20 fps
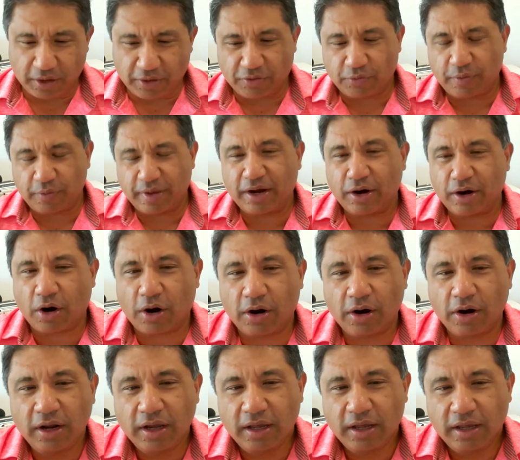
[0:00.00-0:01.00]
the
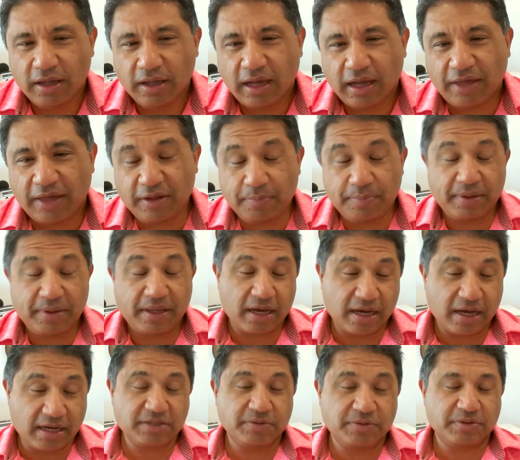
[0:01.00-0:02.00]
radar, I think
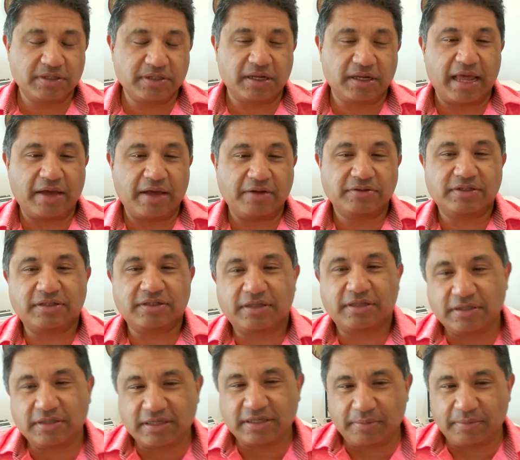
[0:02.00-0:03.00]
because it was announced at
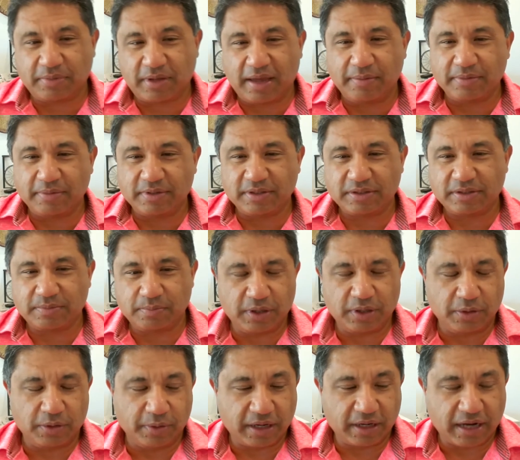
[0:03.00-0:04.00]
the same time as,
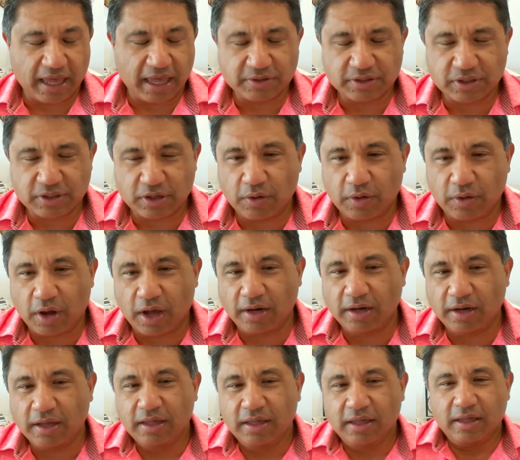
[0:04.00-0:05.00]
Ignite was going
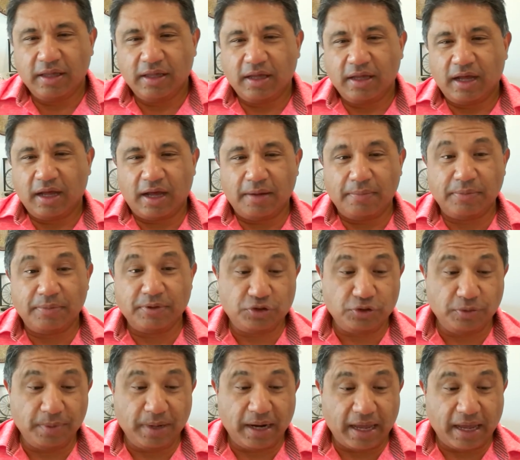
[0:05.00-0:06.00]
on. But
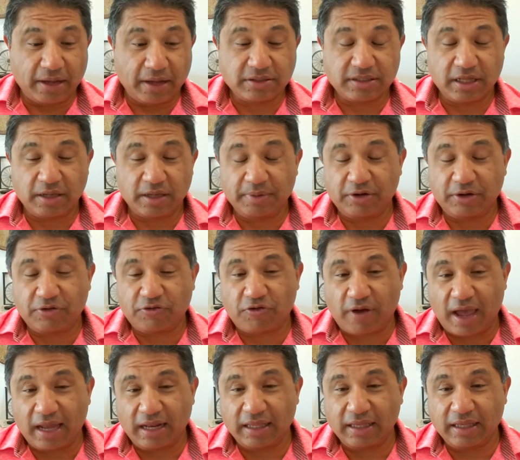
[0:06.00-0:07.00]
Zoom announced they'll be
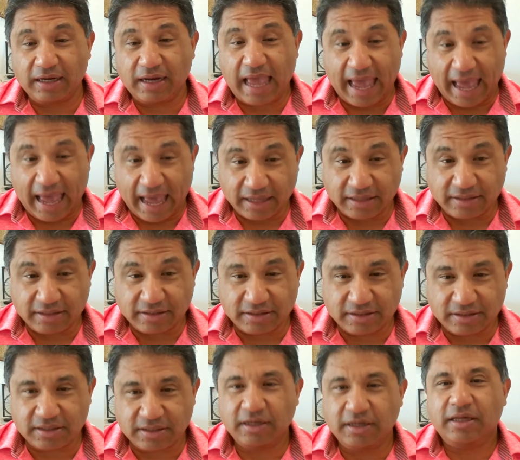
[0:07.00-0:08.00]
trialing
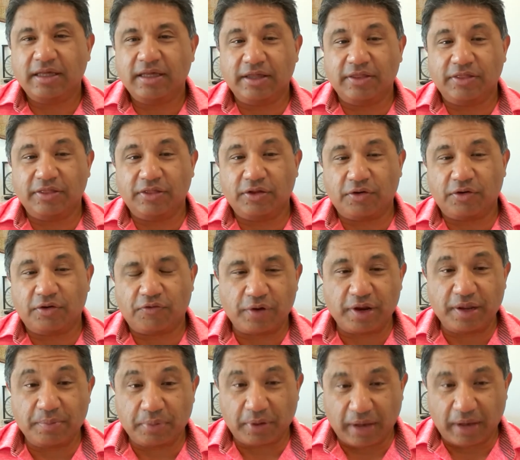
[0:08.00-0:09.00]
ads in their
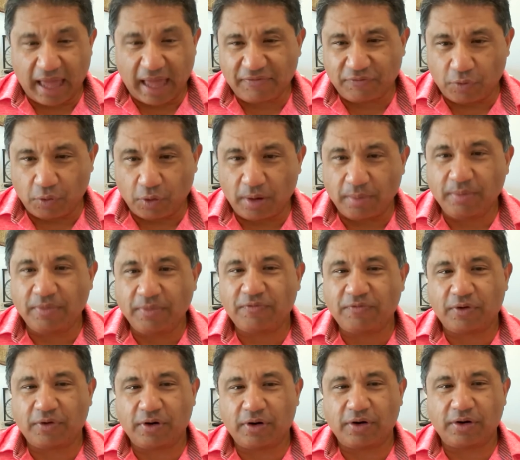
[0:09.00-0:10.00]
free platform
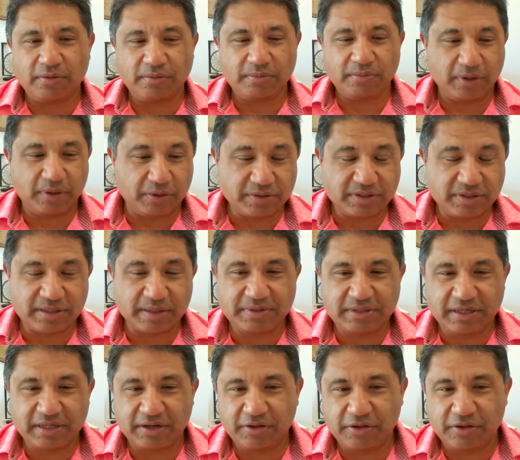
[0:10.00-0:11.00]
for, a
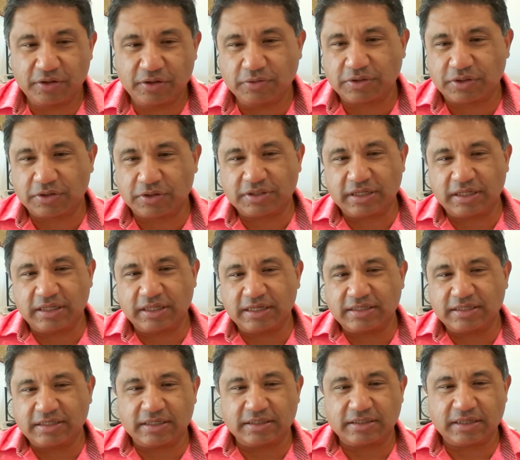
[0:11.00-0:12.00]
subset of the users. And
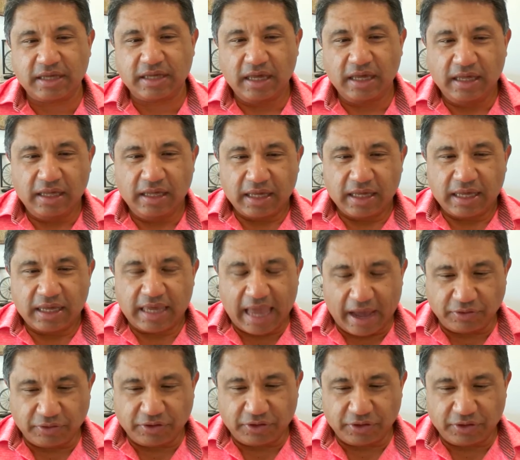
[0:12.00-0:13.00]
this is
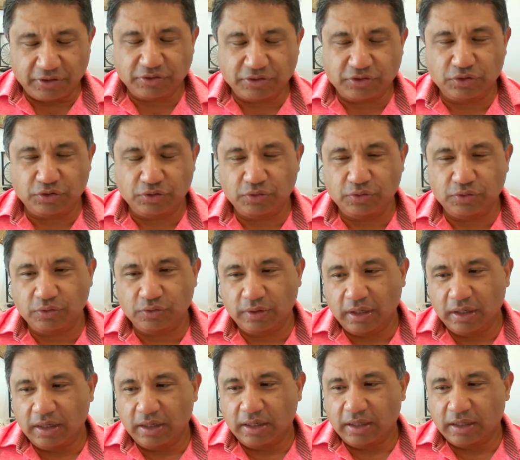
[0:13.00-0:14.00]
counter
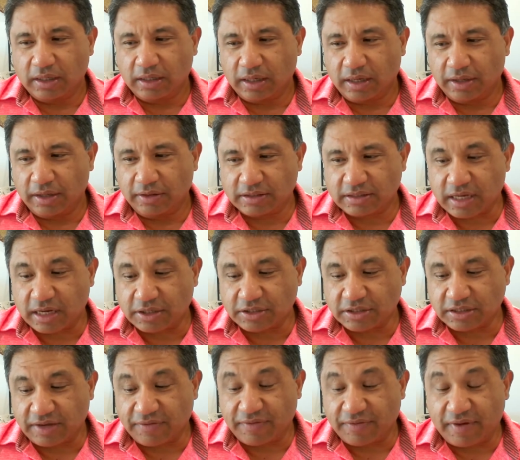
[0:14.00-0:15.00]
to the
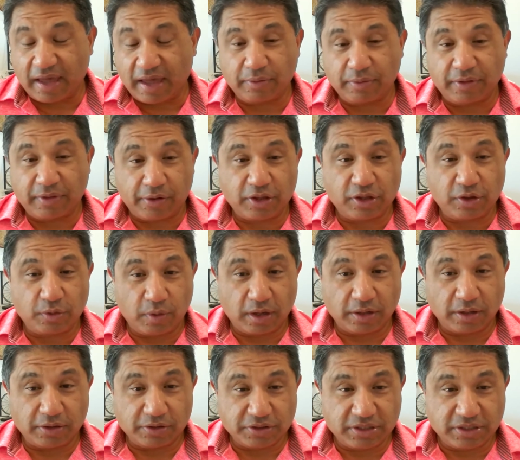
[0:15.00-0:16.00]
discussions I've had with Eric
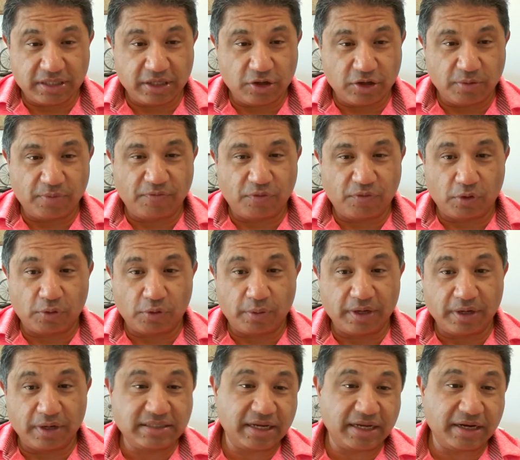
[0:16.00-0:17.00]
Yuan, their CEO, before,
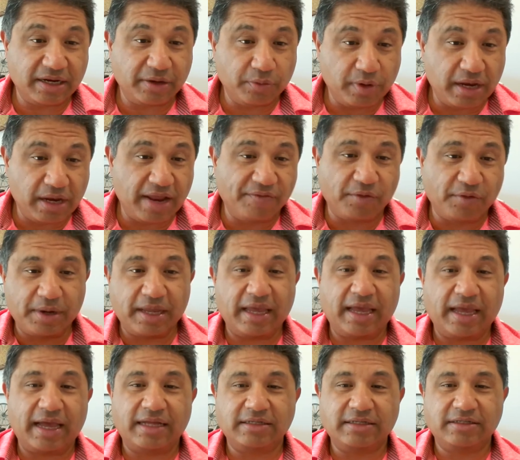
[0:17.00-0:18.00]
where he said he'd never
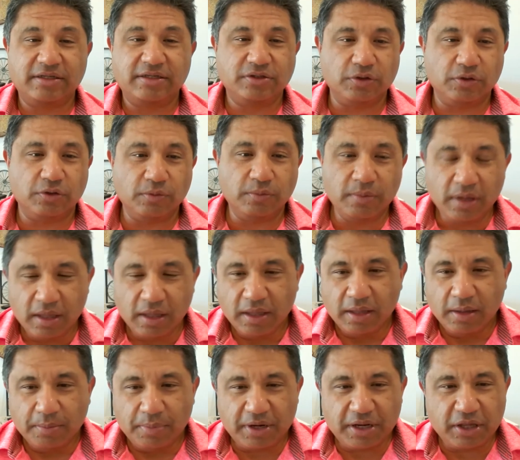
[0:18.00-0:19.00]
bring ads to Zoom.
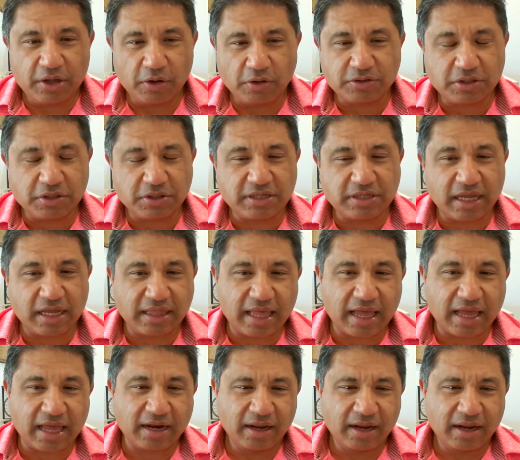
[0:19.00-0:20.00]
But he also said
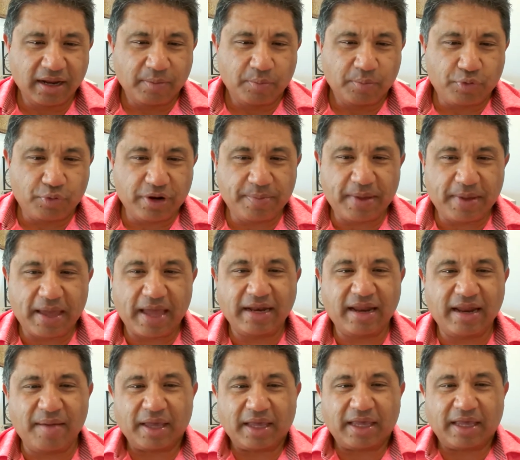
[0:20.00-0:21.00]
that
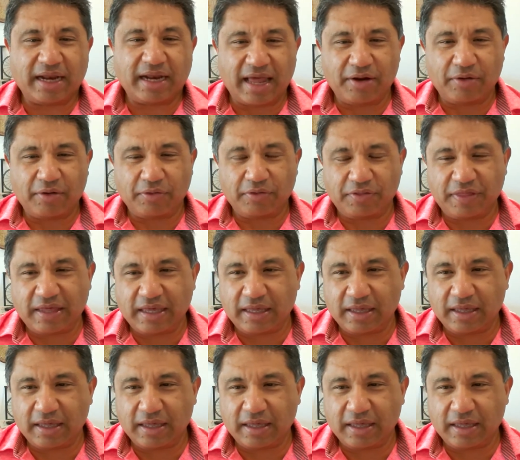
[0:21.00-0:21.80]
pre-pandemic. And I don't think